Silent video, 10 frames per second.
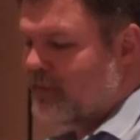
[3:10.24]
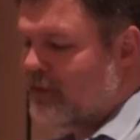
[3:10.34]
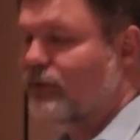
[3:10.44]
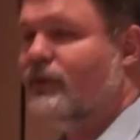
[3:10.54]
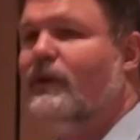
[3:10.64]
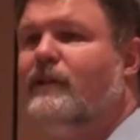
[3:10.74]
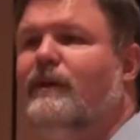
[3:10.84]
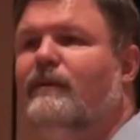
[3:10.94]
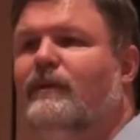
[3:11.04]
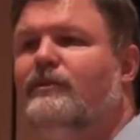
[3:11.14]
So we talked
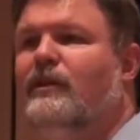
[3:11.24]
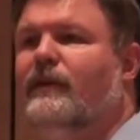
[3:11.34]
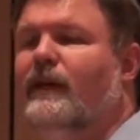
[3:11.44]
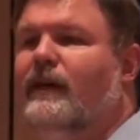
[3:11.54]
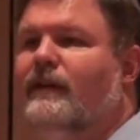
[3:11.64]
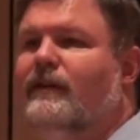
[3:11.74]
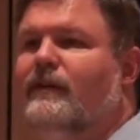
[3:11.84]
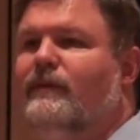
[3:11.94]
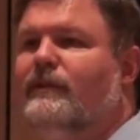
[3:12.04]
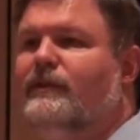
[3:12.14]
about what was going on
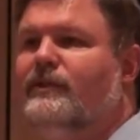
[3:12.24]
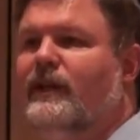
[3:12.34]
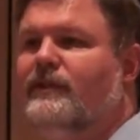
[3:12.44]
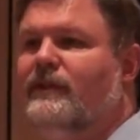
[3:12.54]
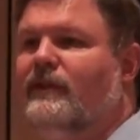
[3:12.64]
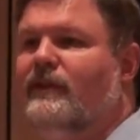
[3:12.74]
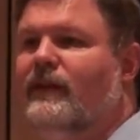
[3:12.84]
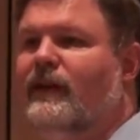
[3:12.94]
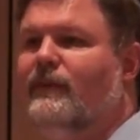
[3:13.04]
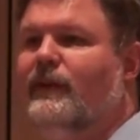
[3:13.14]
with the recession,
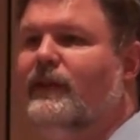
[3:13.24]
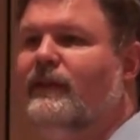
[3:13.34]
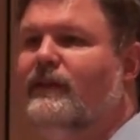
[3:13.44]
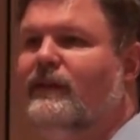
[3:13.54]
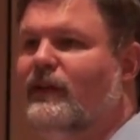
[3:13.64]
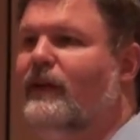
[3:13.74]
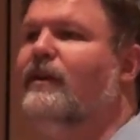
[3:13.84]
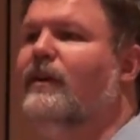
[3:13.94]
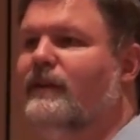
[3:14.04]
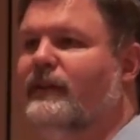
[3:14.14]
how we had
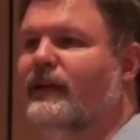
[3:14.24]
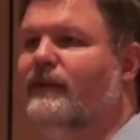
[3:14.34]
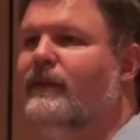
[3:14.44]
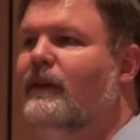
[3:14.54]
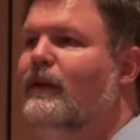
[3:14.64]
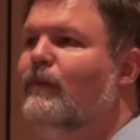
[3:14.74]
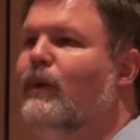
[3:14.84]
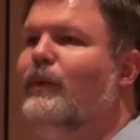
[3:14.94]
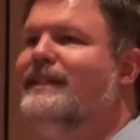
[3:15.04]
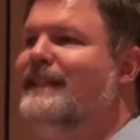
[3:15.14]
to hunker down.
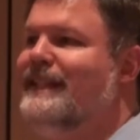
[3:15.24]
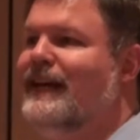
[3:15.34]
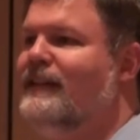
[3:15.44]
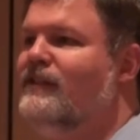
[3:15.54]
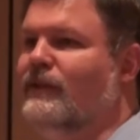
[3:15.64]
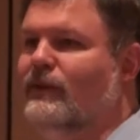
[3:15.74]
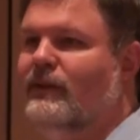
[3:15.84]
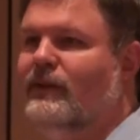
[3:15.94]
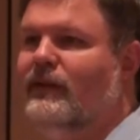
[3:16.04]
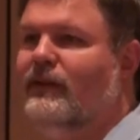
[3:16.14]
What we did not do
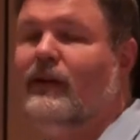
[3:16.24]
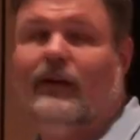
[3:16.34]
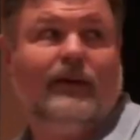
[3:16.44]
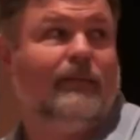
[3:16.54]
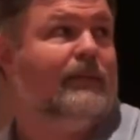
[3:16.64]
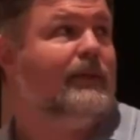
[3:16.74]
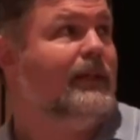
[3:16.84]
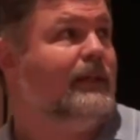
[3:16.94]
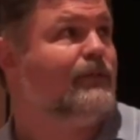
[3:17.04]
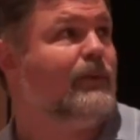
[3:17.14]

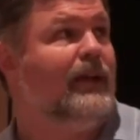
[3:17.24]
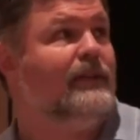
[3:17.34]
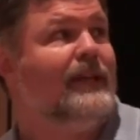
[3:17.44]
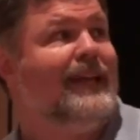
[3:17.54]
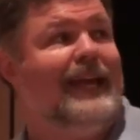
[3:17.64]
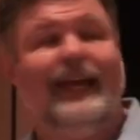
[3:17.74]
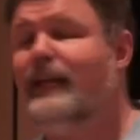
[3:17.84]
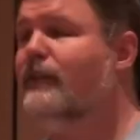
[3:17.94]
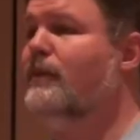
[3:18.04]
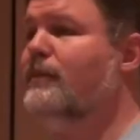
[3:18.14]
is raise
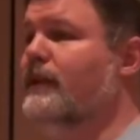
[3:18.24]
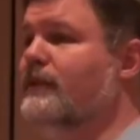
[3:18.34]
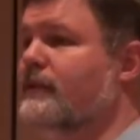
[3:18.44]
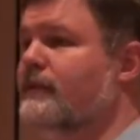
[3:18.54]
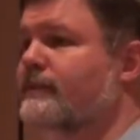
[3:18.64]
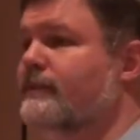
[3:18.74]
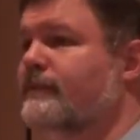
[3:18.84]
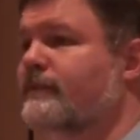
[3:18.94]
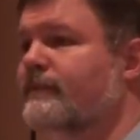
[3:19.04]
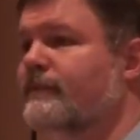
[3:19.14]
any of our prices.
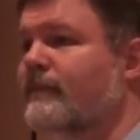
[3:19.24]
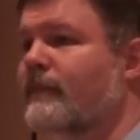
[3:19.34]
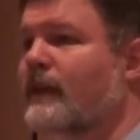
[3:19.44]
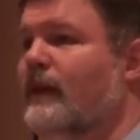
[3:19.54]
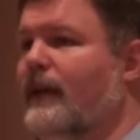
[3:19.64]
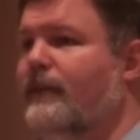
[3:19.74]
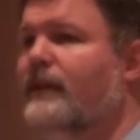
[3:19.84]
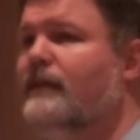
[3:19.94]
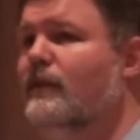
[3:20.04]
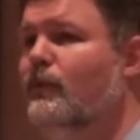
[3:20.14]
I
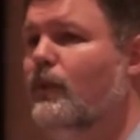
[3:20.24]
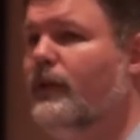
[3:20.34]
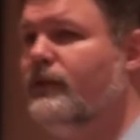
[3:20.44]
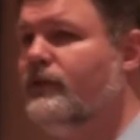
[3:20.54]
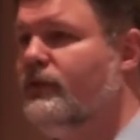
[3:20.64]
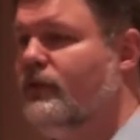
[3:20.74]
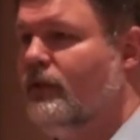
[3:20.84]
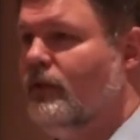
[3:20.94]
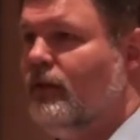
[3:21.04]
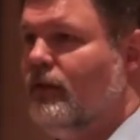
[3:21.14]
think that the Works
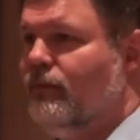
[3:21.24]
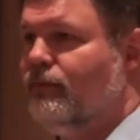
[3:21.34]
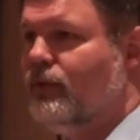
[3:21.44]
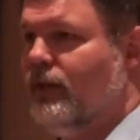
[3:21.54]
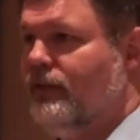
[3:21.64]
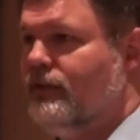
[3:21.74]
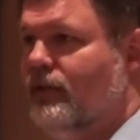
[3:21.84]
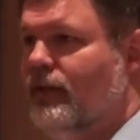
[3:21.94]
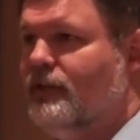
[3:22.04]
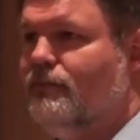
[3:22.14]
price
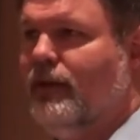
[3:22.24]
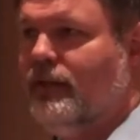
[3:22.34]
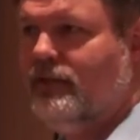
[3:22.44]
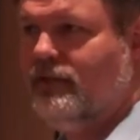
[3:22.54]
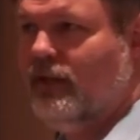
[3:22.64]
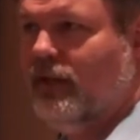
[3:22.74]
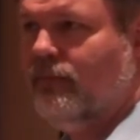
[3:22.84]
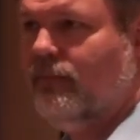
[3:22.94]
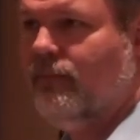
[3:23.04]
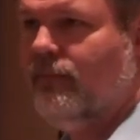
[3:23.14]
has been the
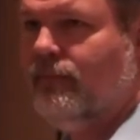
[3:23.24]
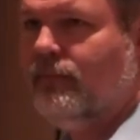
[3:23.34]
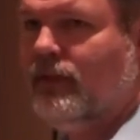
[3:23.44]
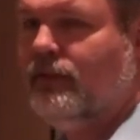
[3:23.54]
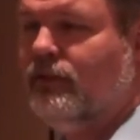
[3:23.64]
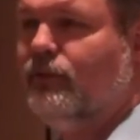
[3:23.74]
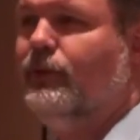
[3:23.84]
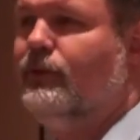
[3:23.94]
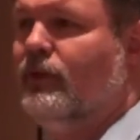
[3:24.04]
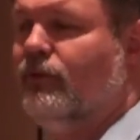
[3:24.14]
same since
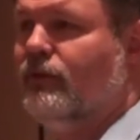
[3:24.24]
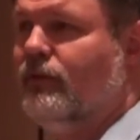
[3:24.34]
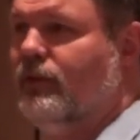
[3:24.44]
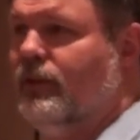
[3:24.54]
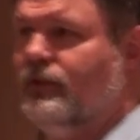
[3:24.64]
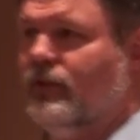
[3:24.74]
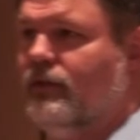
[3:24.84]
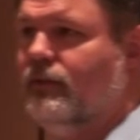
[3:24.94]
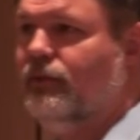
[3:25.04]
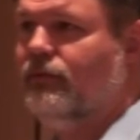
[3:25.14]
we took over Revelation. I
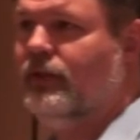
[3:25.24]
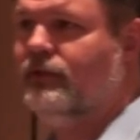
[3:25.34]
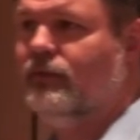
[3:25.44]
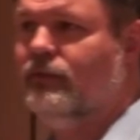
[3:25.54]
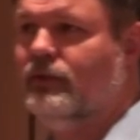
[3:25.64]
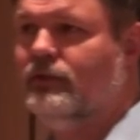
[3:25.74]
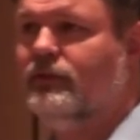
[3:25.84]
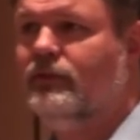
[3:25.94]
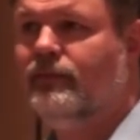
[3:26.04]
don't think we've raised it once.